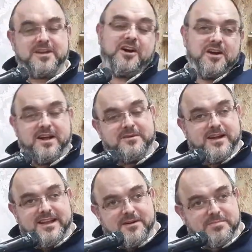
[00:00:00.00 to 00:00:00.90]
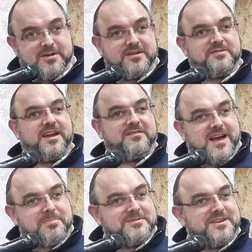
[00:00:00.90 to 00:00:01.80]
We can't go anywhere now, but if it
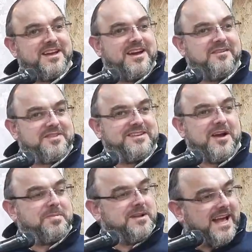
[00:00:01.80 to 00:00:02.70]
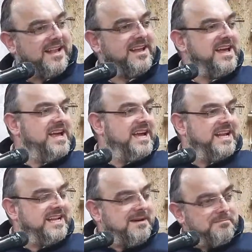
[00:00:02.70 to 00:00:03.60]
ever happens, everything's open again.
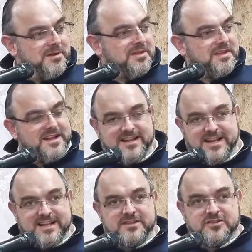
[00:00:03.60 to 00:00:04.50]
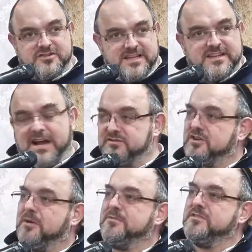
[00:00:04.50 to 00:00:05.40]
In Lambeth, in London, just near the House
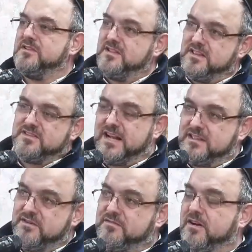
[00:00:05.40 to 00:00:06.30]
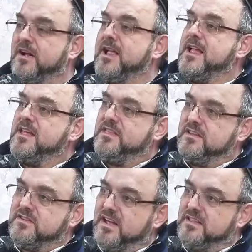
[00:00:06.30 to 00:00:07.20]
of Commons, at the other side of the river,
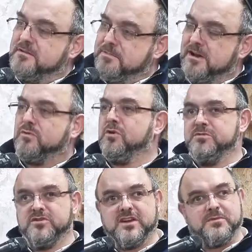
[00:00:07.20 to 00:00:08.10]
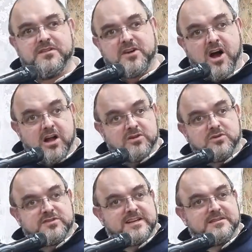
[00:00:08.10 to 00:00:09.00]
there's the Imperial War Museum where they've got a
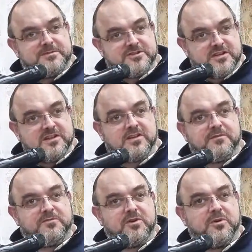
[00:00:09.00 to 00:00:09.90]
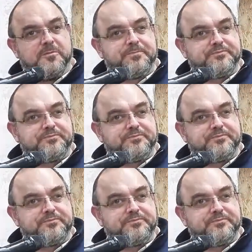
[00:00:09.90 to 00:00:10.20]
Holocaust exhibition on the top floor.